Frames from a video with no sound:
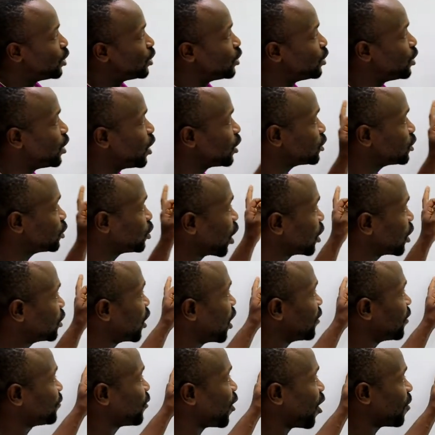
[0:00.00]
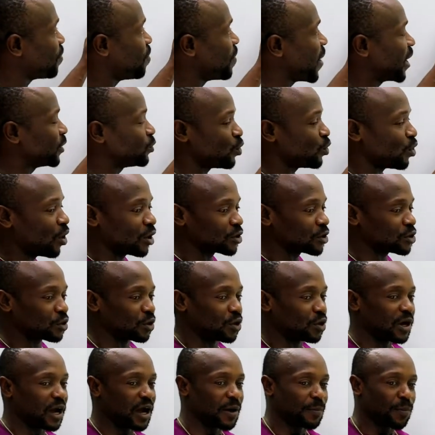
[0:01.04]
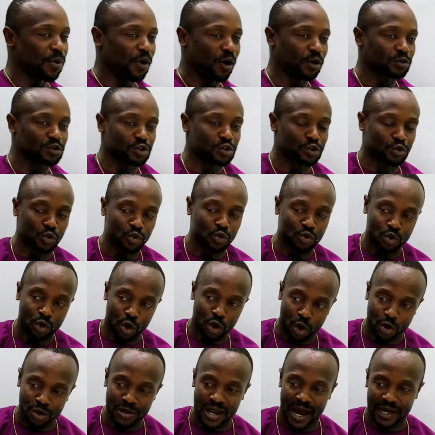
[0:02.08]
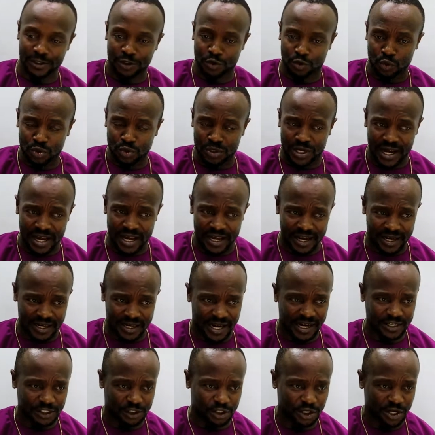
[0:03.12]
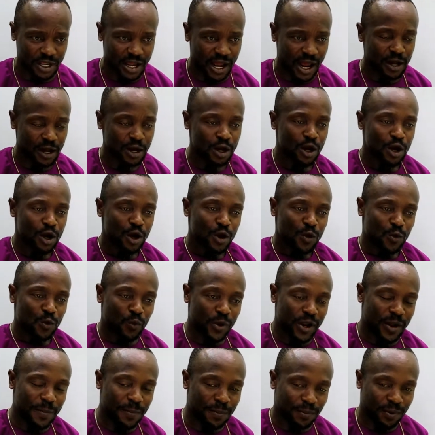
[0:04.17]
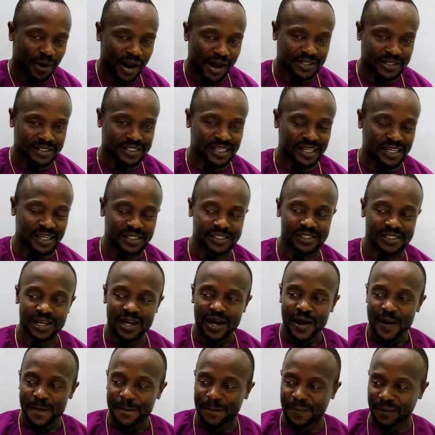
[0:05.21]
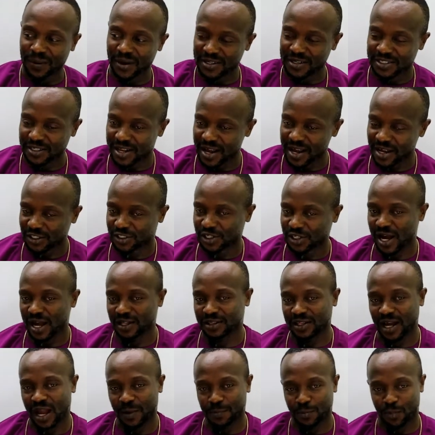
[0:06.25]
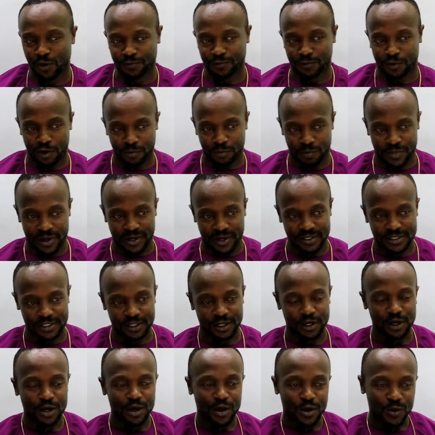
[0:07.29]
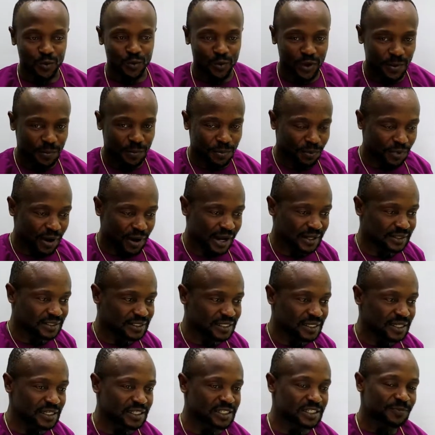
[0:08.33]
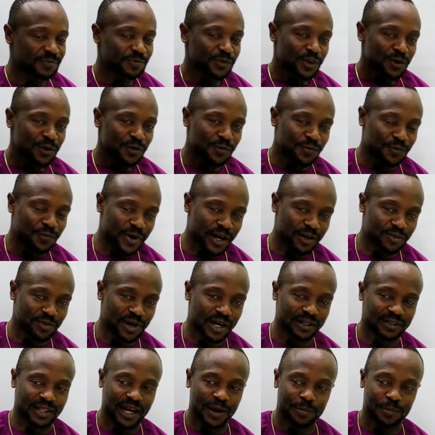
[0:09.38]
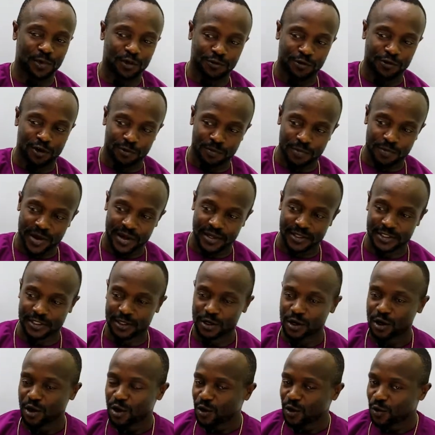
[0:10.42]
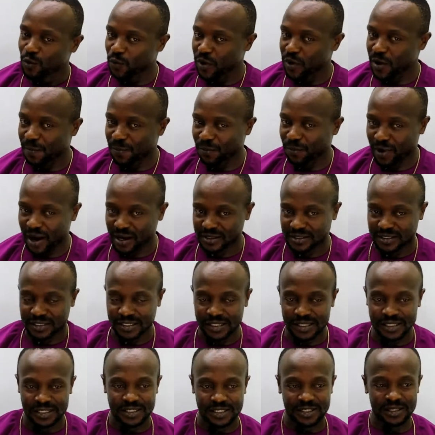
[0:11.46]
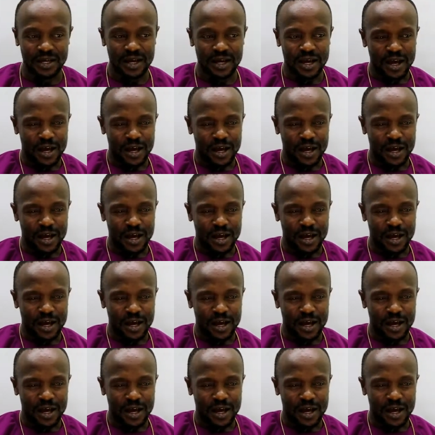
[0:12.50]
The study of government will also help us to know that today in Nigeria, we practice presidential type of government, we practice federal type of government, we practice